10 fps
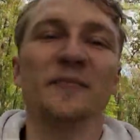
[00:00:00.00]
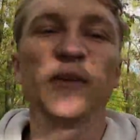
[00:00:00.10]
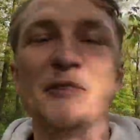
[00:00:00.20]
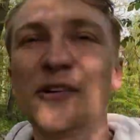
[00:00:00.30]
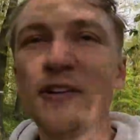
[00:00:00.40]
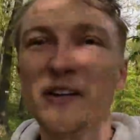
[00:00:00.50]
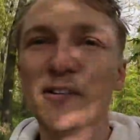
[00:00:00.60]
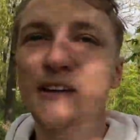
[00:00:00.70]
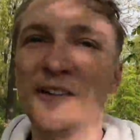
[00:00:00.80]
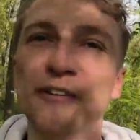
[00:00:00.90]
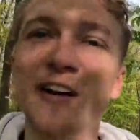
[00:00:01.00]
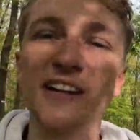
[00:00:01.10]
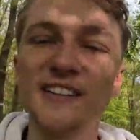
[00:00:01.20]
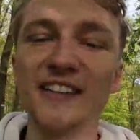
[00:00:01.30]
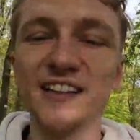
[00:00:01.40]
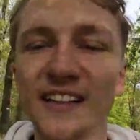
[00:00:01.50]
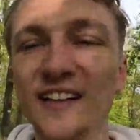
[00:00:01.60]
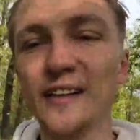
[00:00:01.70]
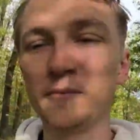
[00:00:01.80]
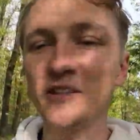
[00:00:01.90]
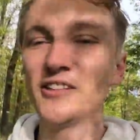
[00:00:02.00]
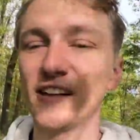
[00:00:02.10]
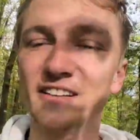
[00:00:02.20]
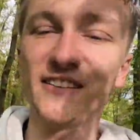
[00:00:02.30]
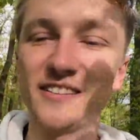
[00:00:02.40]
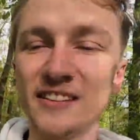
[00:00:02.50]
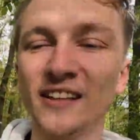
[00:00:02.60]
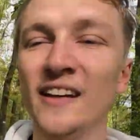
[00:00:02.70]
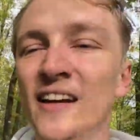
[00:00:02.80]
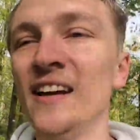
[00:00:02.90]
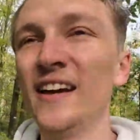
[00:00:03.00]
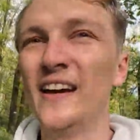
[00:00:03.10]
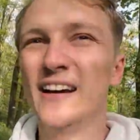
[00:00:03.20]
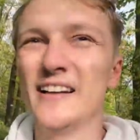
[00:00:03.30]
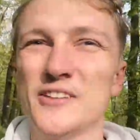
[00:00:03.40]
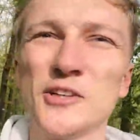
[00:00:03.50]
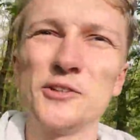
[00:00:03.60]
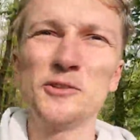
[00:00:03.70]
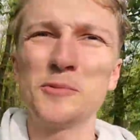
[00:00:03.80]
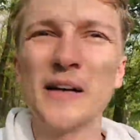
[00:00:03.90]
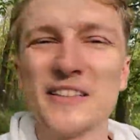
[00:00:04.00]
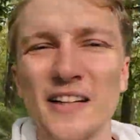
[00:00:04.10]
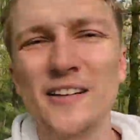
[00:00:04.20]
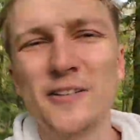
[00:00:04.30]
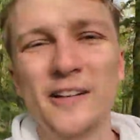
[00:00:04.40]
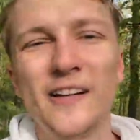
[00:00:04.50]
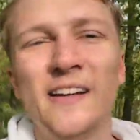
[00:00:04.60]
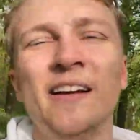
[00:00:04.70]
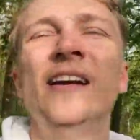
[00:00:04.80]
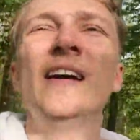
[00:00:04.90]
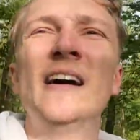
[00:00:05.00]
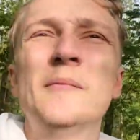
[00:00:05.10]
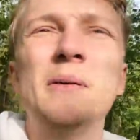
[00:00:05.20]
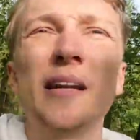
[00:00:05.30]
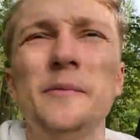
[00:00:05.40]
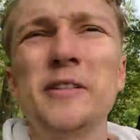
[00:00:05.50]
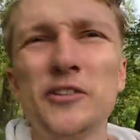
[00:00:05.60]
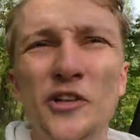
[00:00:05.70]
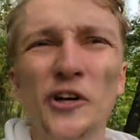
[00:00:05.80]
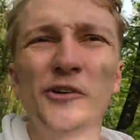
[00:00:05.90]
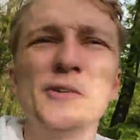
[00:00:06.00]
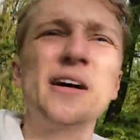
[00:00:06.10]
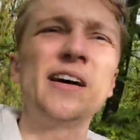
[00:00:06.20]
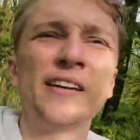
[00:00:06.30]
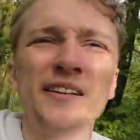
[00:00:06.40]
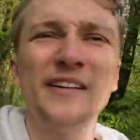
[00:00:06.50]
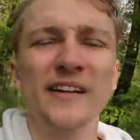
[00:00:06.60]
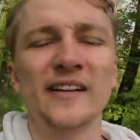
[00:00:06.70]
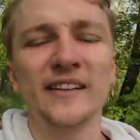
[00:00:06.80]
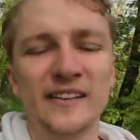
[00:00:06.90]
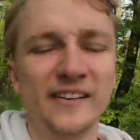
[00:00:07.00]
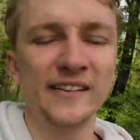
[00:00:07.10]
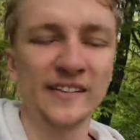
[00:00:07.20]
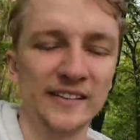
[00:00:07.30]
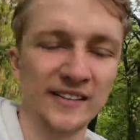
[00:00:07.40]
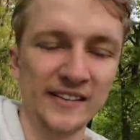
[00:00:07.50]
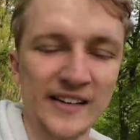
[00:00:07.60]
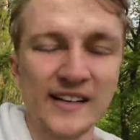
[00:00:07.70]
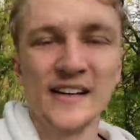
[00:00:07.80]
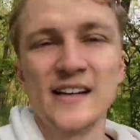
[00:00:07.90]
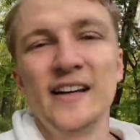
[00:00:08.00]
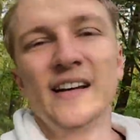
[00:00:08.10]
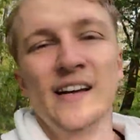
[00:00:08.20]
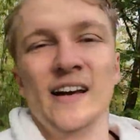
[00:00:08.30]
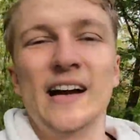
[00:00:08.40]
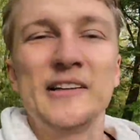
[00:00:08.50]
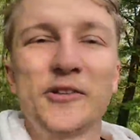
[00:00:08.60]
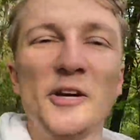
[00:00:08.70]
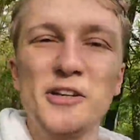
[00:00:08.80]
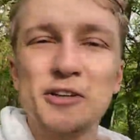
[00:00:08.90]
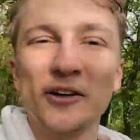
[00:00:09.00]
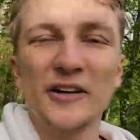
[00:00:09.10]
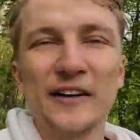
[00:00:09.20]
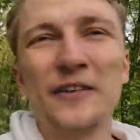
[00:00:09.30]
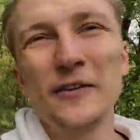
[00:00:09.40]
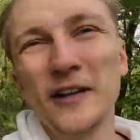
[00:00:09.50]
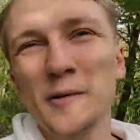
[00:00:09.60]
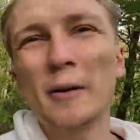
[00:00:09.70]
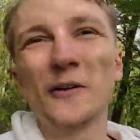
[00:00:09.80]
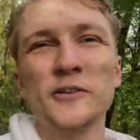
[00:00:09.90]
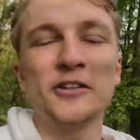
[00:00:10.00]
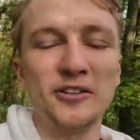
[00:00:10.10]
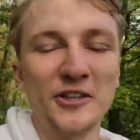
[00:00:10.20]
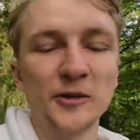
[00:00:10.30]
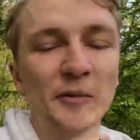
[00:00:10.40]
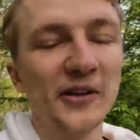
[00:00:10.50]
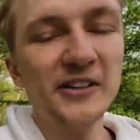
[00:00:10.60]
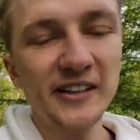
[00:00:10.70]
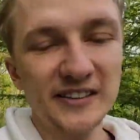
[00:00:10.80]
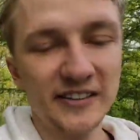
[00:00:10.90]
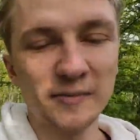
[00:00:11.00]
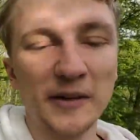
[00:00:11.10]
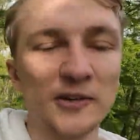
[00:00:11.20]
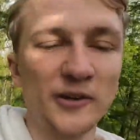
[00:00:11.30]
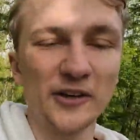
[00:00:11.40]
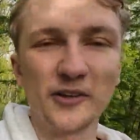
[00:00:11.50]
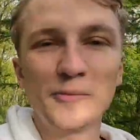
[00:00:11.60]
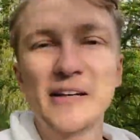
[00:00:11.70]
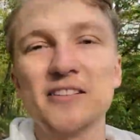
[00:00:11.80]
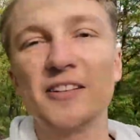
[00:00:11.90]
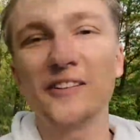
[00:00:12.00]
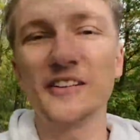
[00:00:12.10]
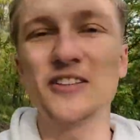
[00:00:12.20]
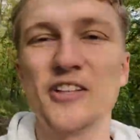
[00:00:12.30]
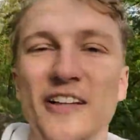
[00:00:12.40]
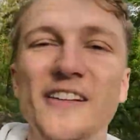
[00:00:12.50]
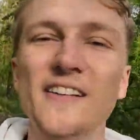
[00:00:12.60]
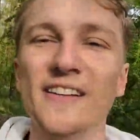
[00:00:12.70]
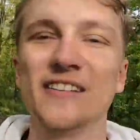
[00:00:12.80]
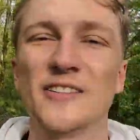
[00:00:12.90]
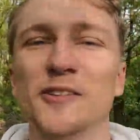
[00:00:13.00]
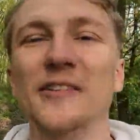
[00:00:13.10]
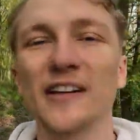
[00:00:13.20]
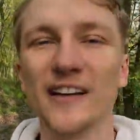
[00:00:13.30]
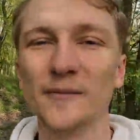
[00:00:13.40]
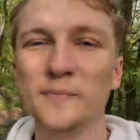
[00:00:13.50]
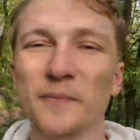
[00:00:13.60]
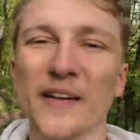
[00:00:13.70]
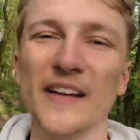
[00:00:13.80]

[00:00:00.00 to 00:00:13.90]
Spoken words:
before we go any further, let me just introduce myself. My name is Joe, and I usually talk everything about geopolitics and macroeconomics on this channel, so welcome